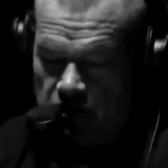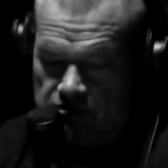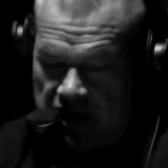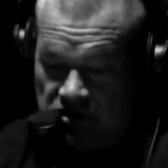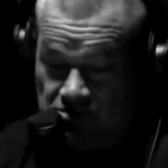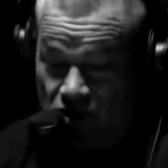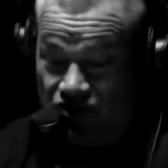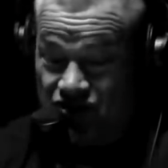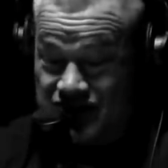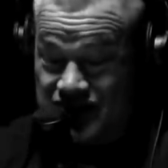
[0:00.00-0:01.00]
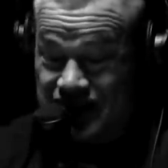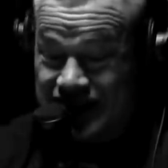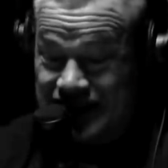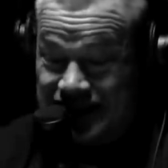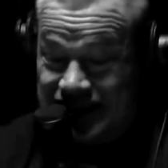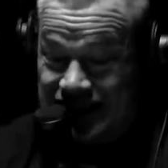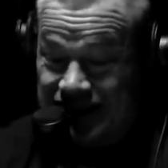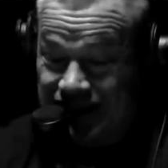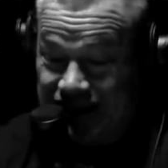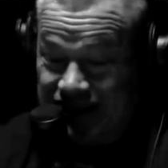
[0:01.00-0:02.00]
Back to the book. This
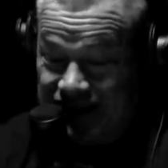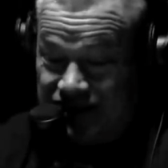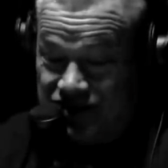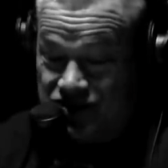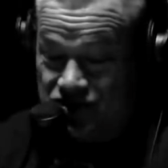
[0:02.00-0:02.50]
indeed is